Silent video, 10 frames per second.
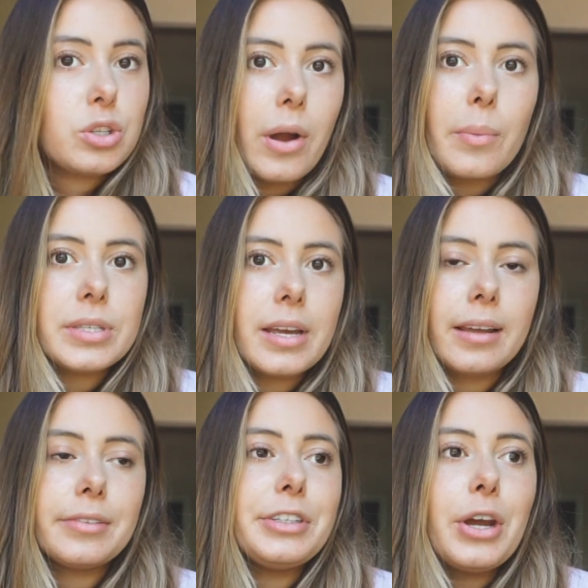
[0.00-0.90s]
So I was
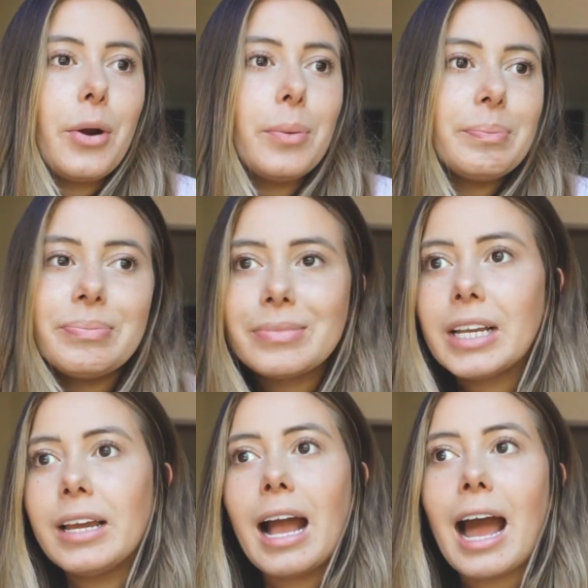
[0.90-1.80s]
like, you know,
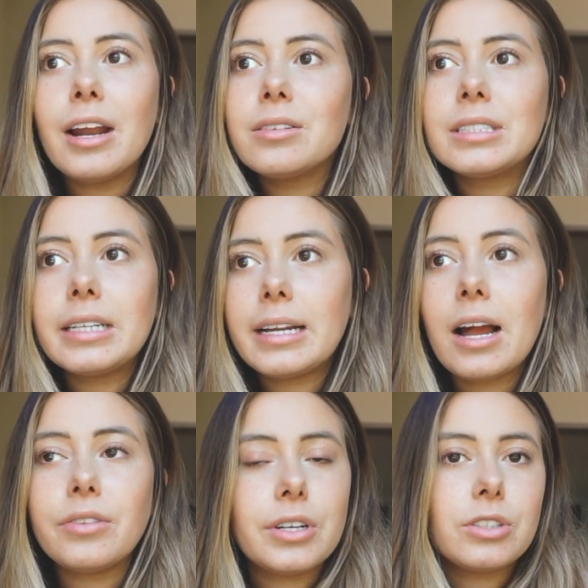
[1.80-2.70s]
I don't see it
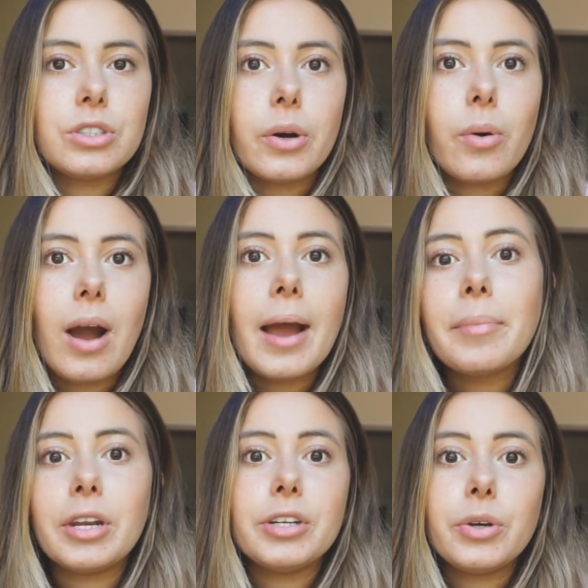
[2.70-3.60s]
out there, so I'm
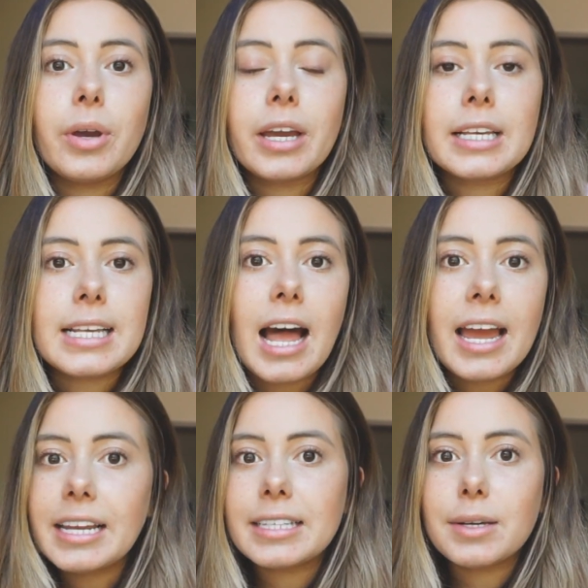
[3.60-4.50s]
gonna do it because
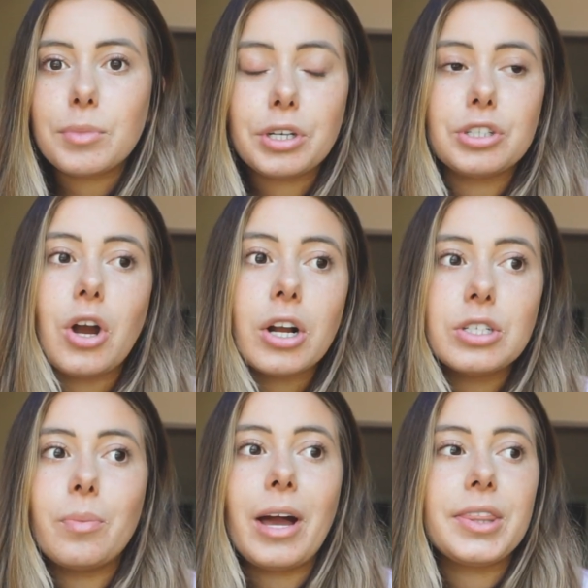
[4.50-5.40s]
I need someone to talk
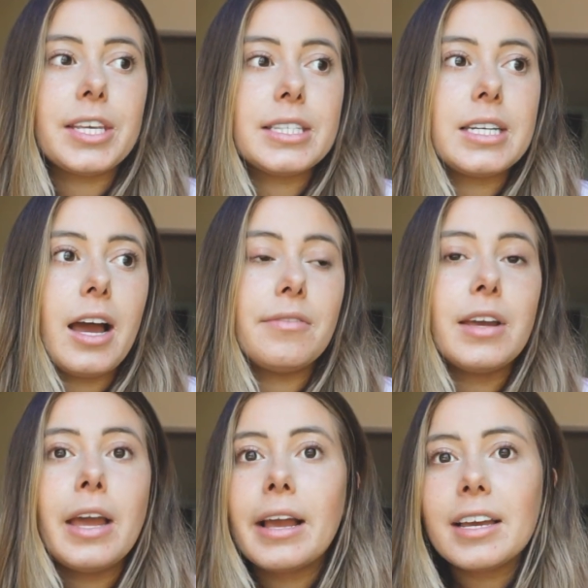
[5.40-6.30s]
to about this stuff,
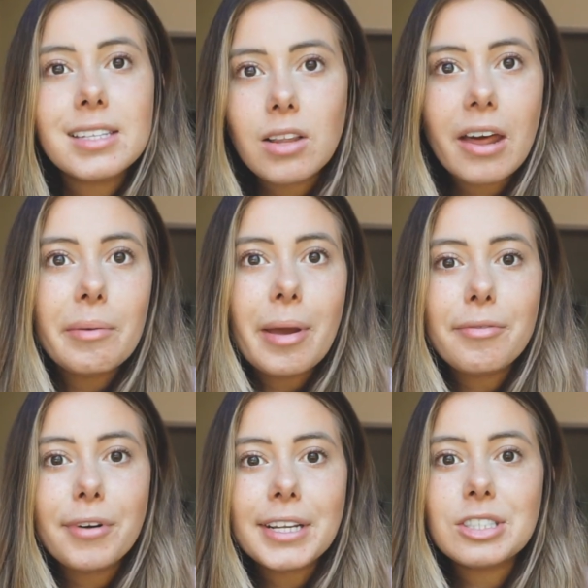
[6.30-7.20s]
because a lot of my
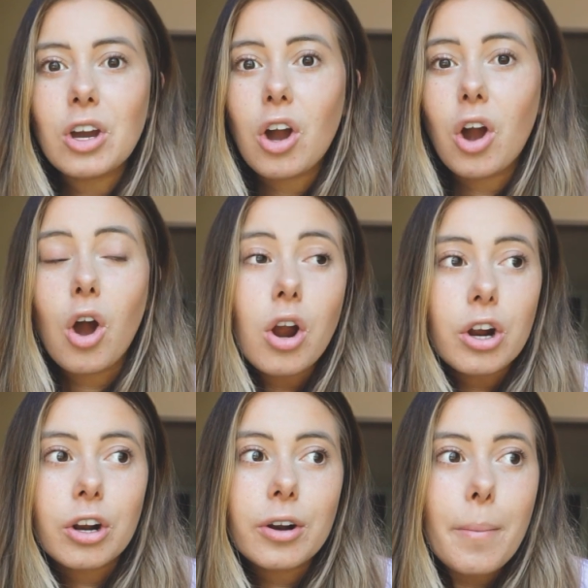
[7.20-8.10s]
friends
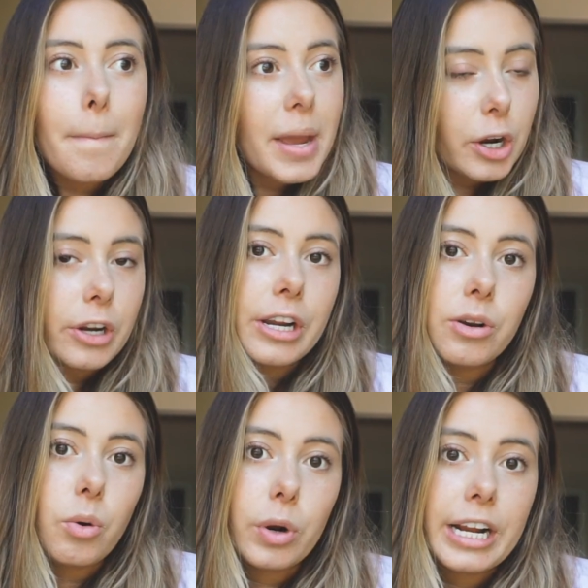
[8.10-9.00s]
are married
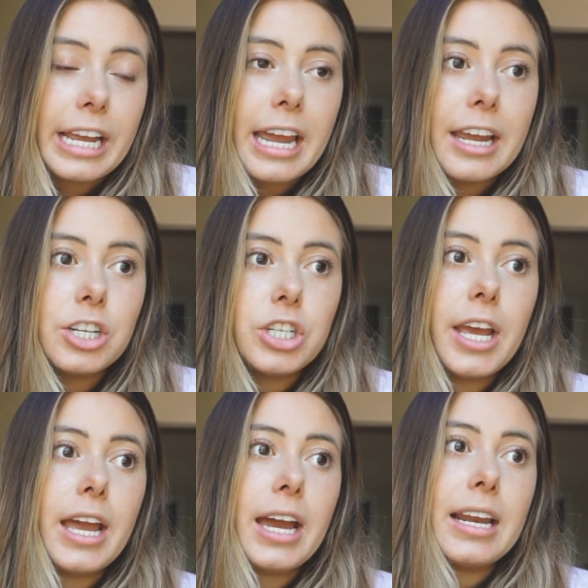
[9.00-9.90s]
or engaged
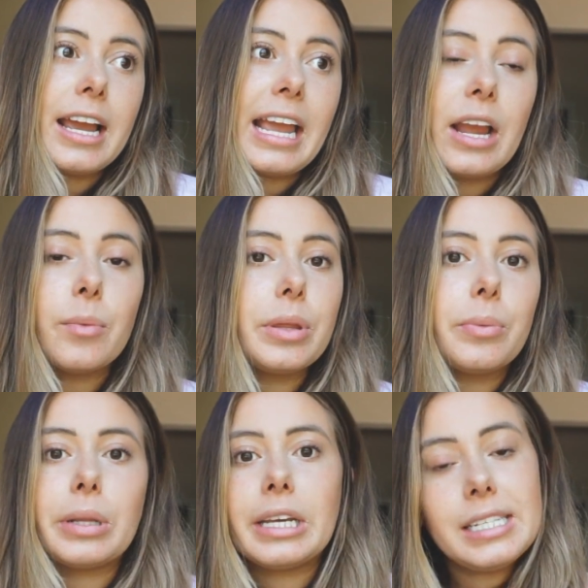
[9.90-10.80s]
and I can't really
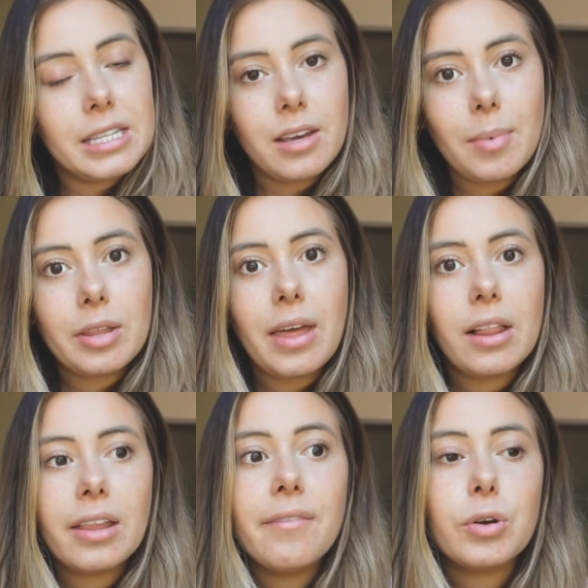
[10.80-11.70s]
relate to them on
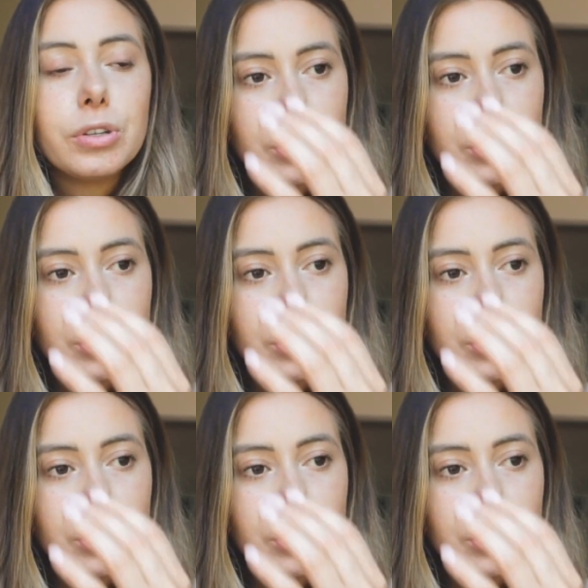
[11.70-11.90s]
that level.